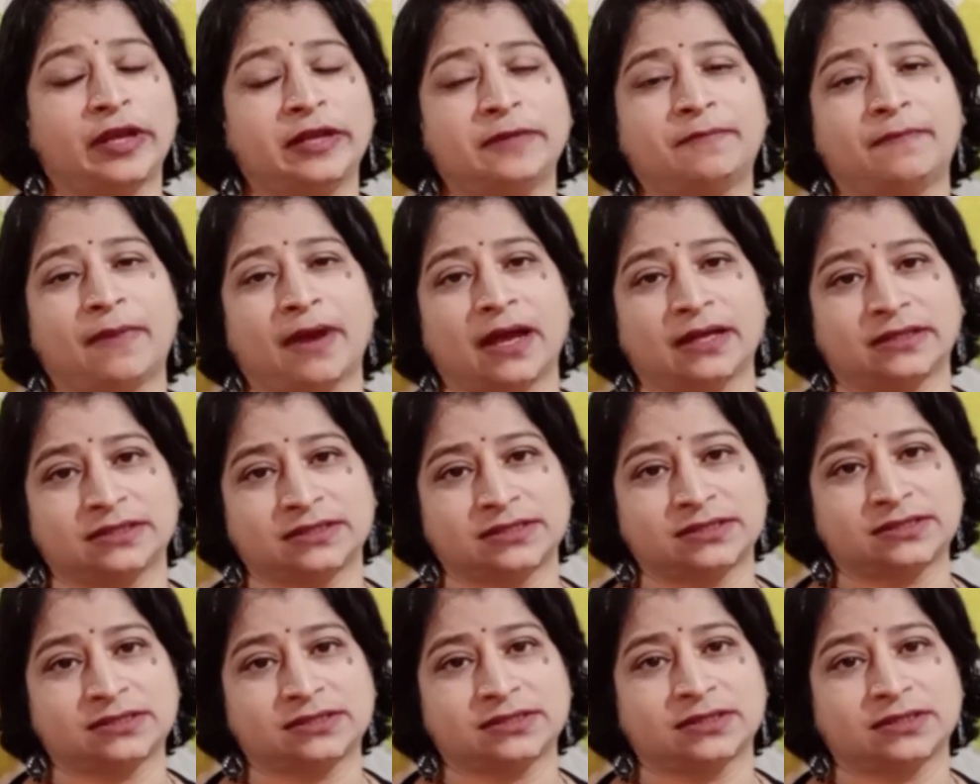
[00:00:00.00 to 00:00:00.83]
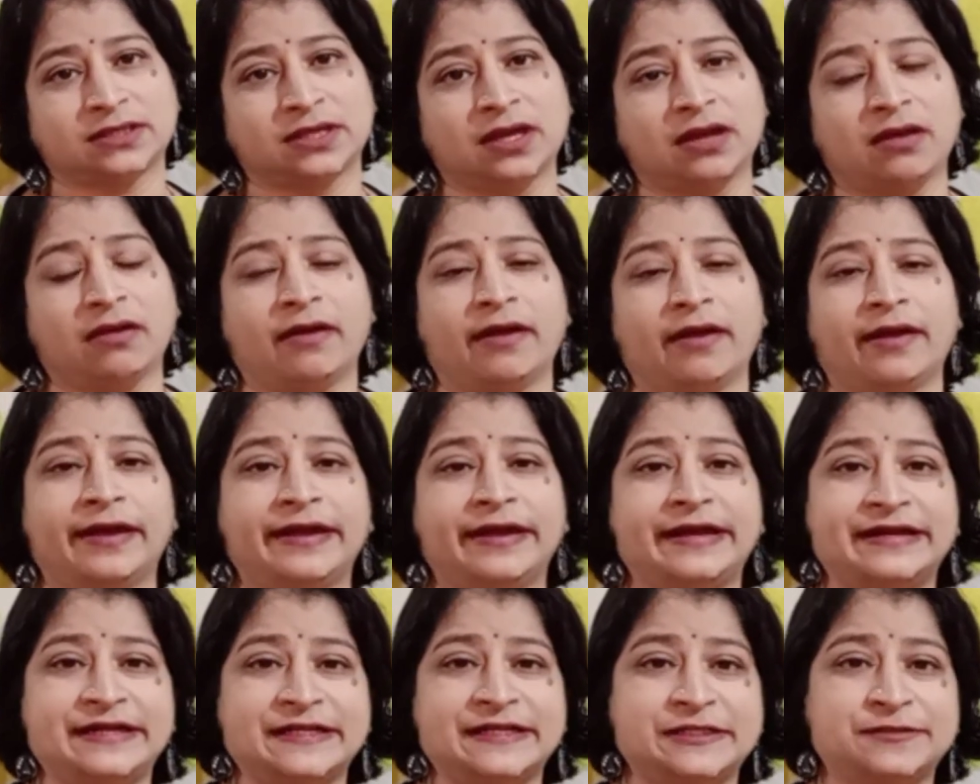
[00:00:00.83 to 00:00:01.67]
parts,
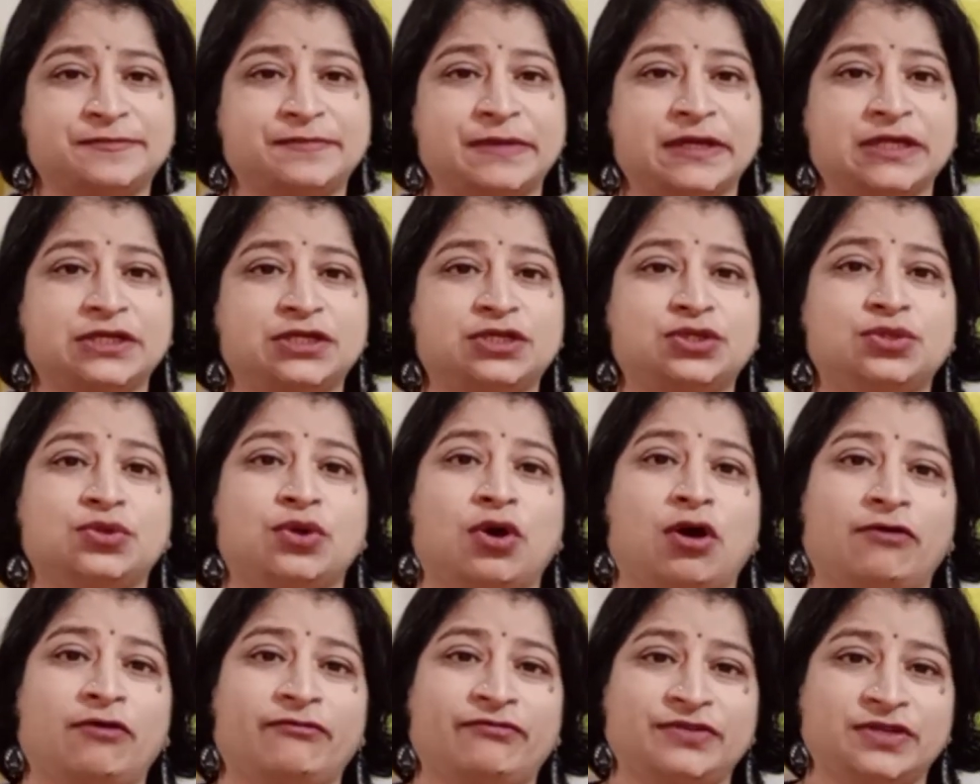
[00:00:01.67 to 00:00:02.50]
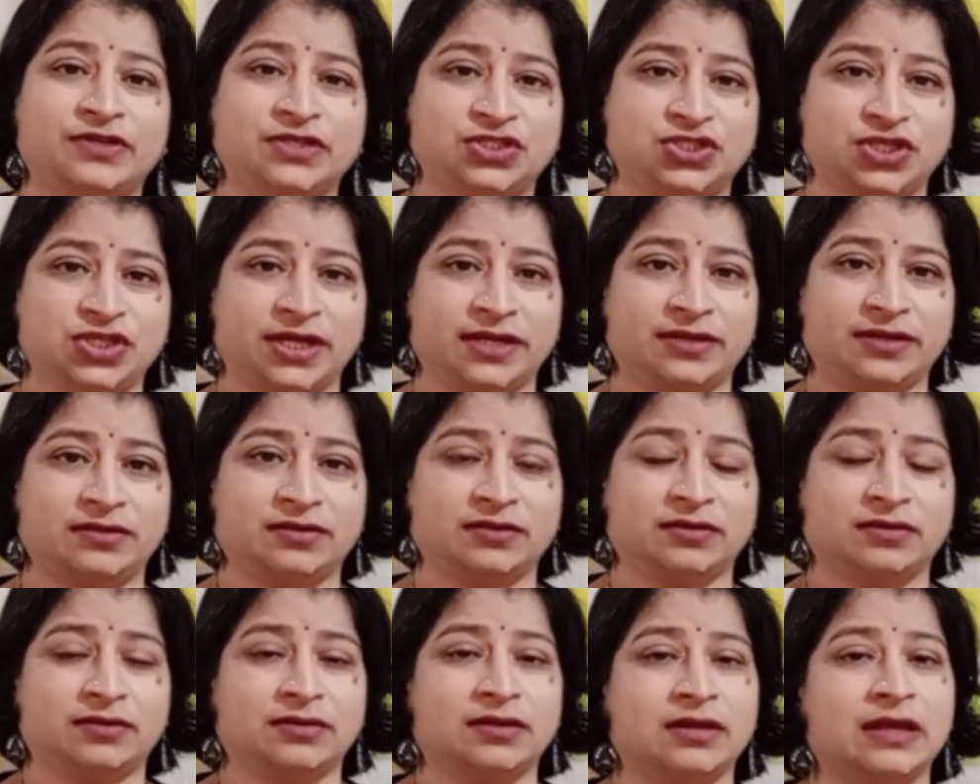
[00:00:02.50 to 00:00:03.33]
irrespective of his
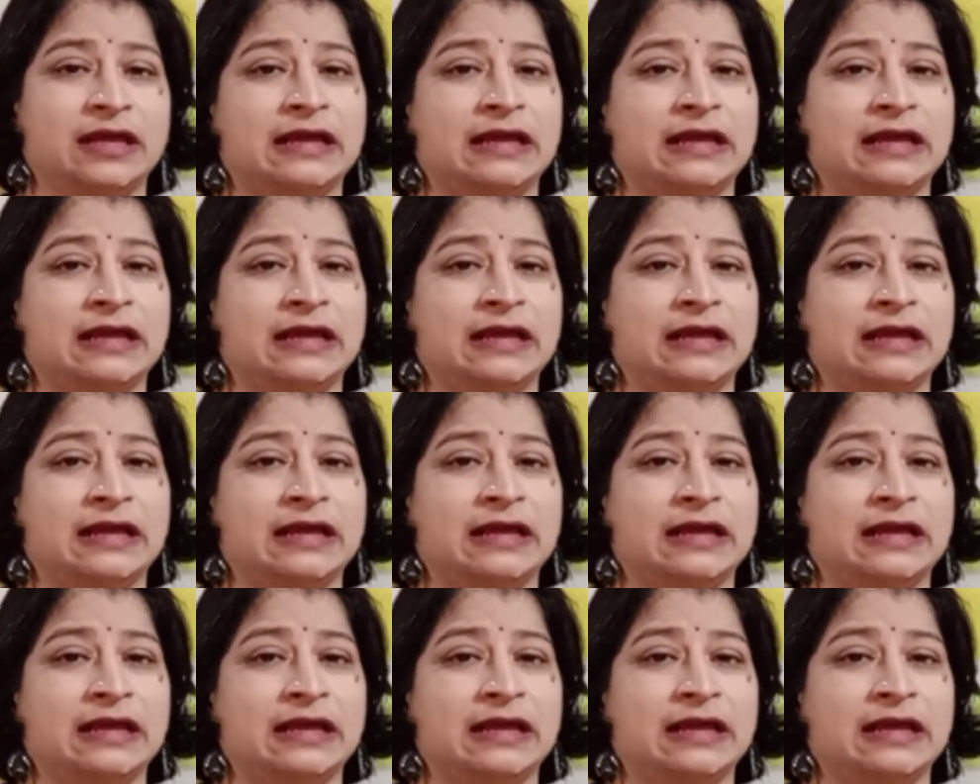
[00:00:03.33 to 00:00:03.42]
gender.